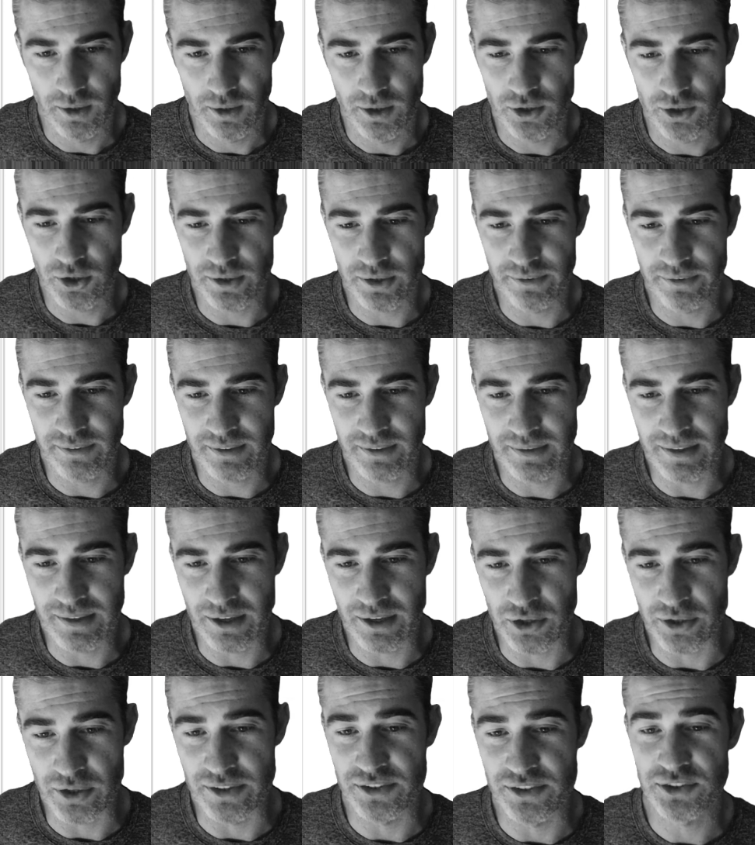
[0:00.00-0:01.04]
You can see now,
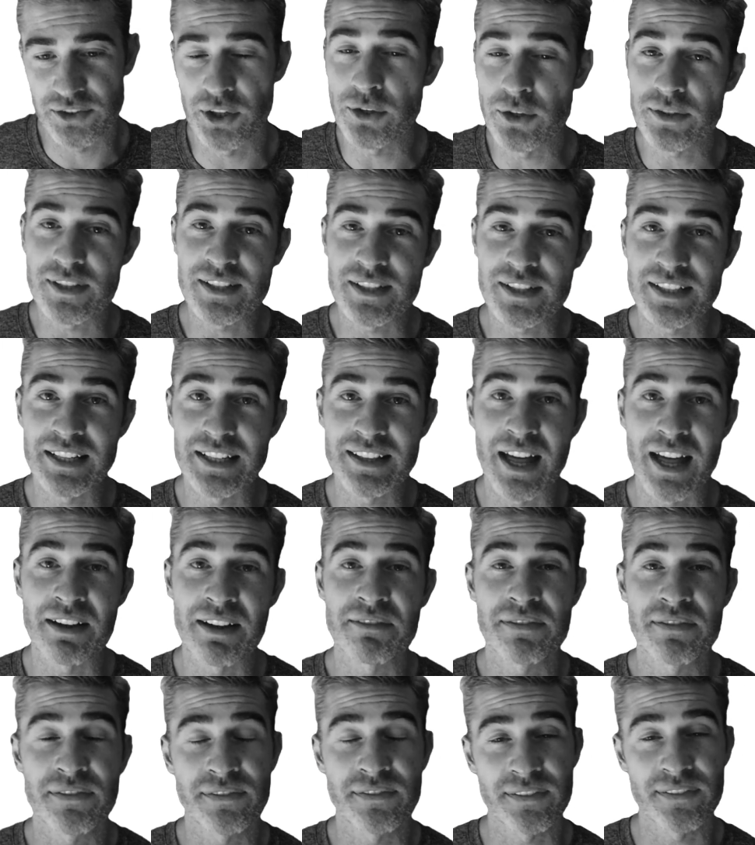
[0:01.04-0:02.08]
you can start to see that
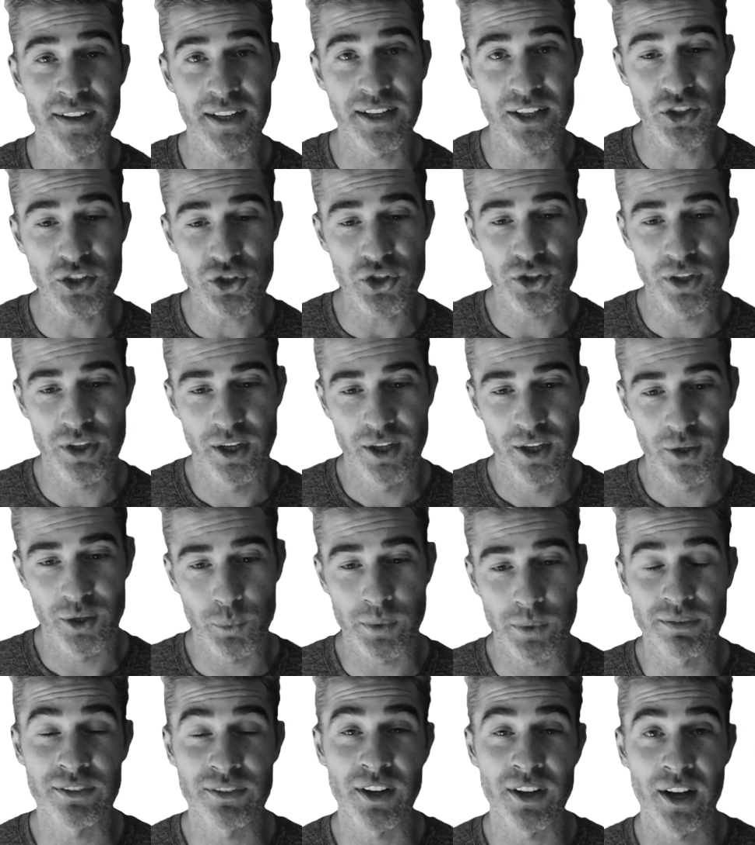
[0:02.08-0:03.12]
finish.
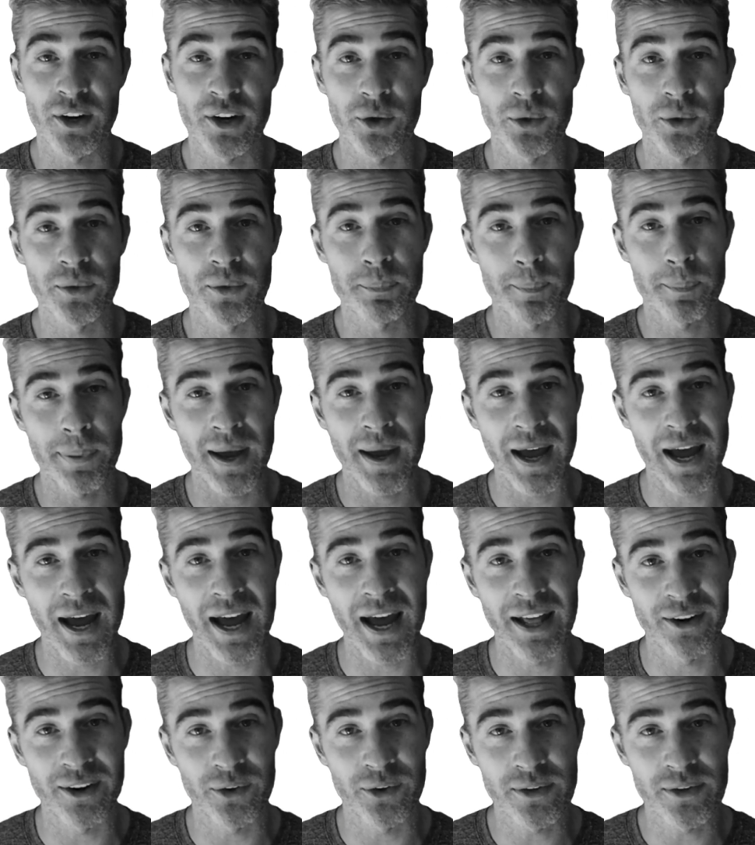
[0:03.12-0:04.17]
We've got our
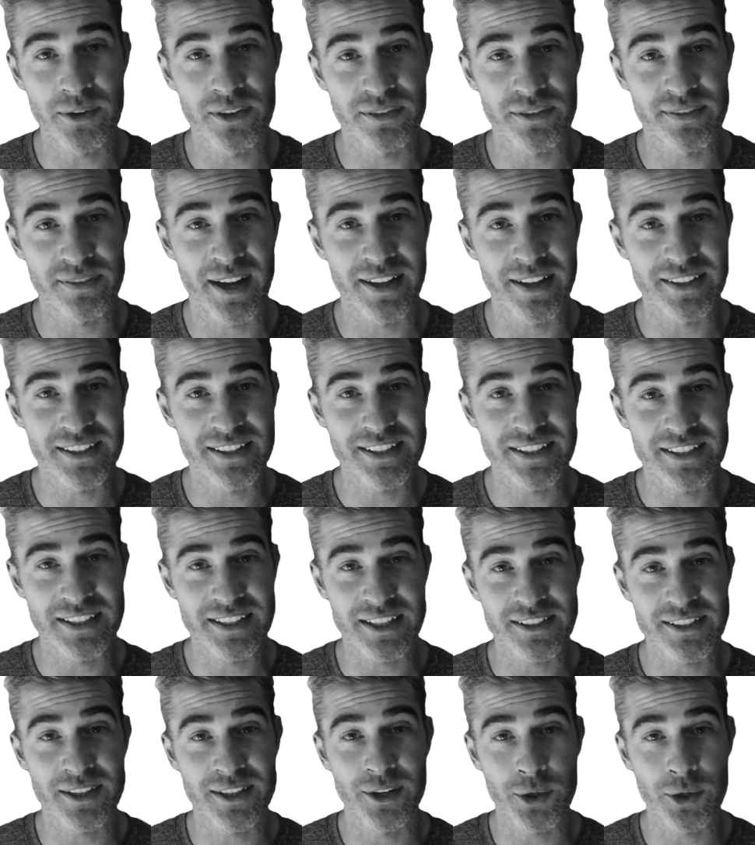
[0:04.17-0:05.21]
pattern of that
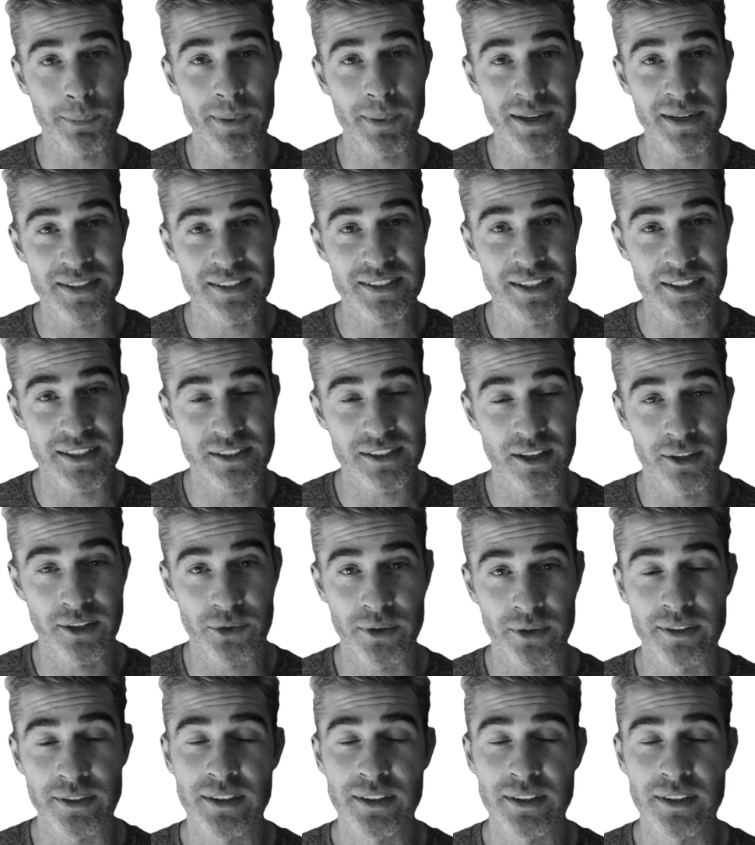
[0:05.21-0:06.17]
600 by 600